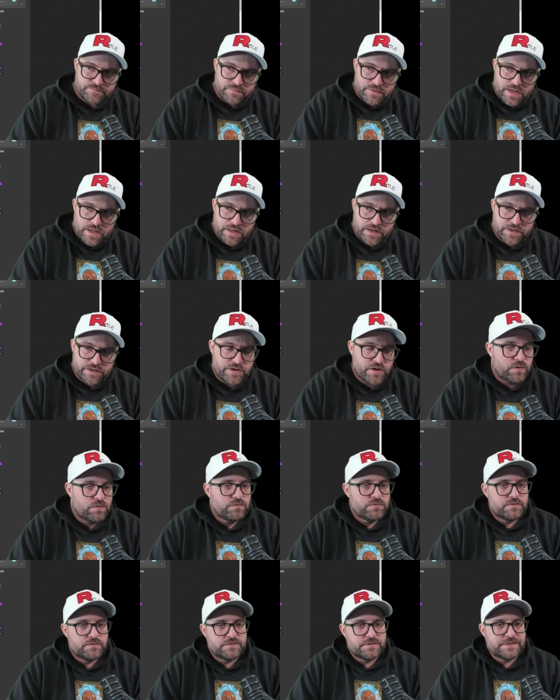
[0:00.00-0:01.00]
And I know
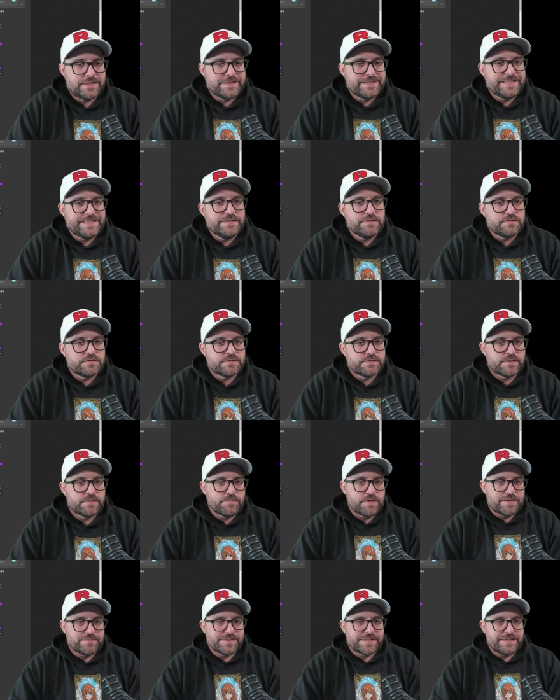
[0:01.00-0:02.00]
the deals,
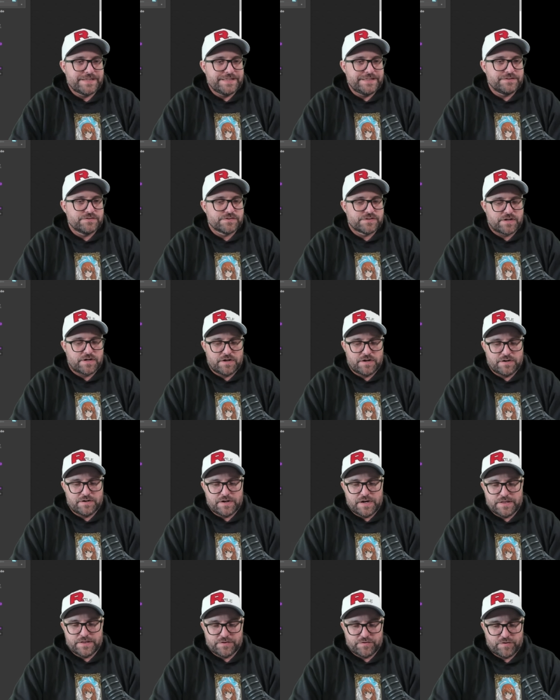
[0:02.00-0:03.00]
sometimes the deals
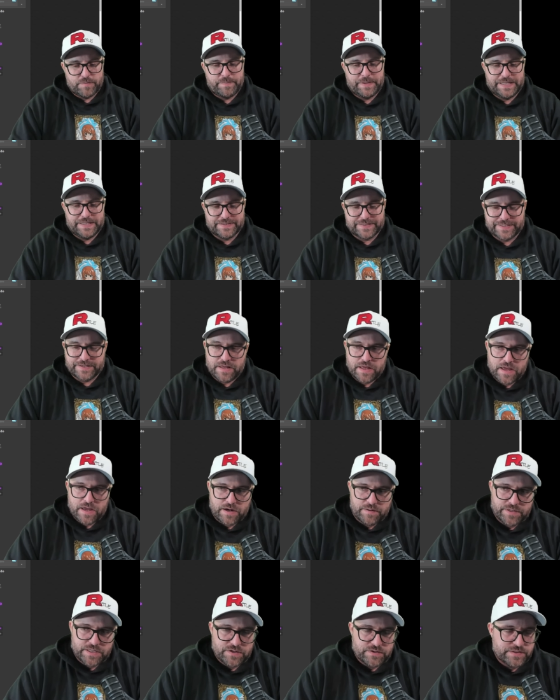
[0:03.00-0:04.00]
they're appealing.
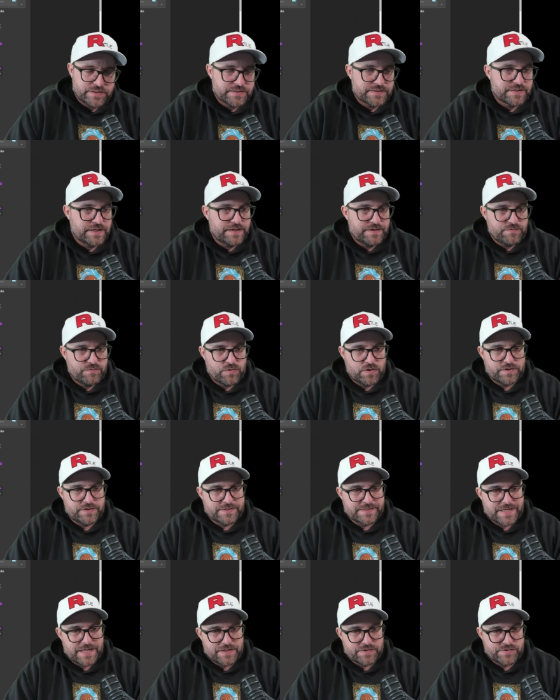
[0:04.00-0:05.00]
I mean, on this end, on
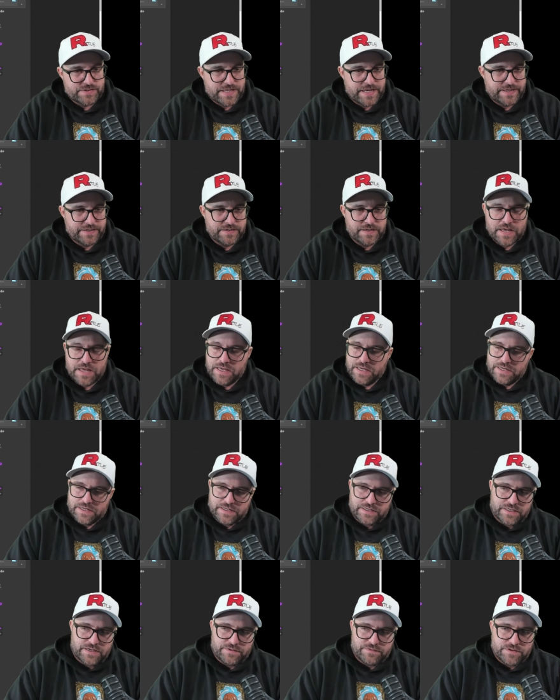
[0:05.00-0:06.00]
the seller's end,
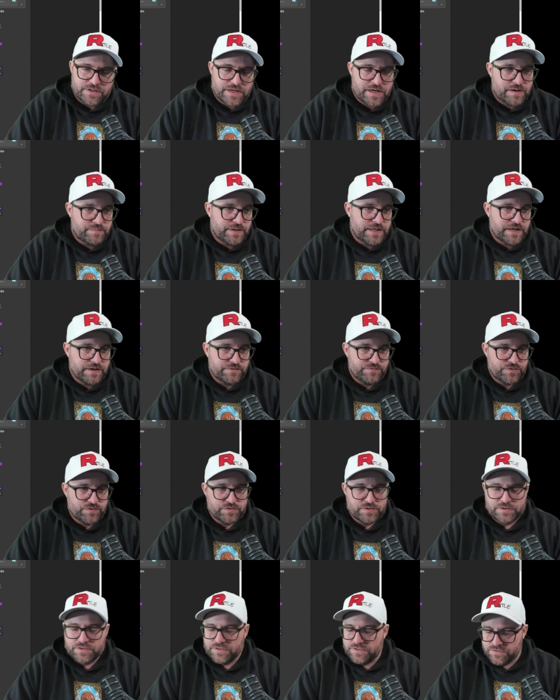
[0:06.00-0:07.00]
you got to be
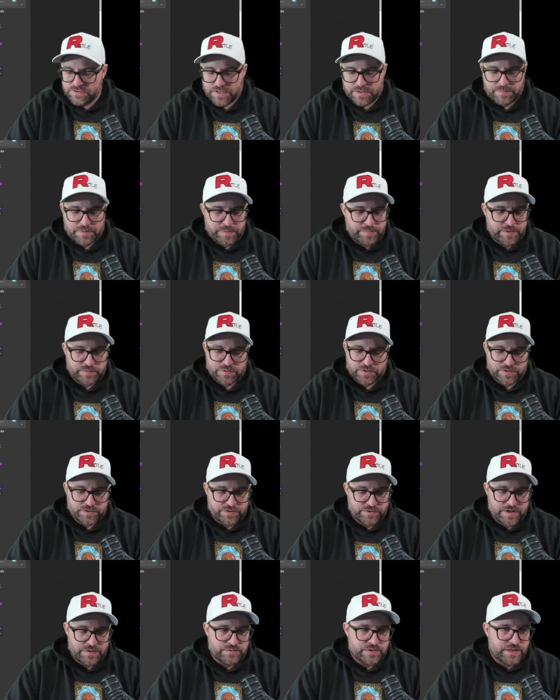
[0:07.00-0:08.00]
careful. There's going to be people that
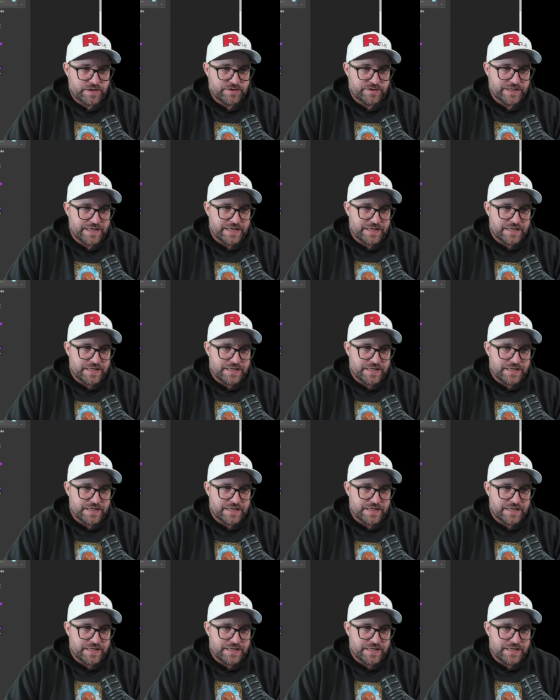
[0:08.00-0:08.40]
are out there to get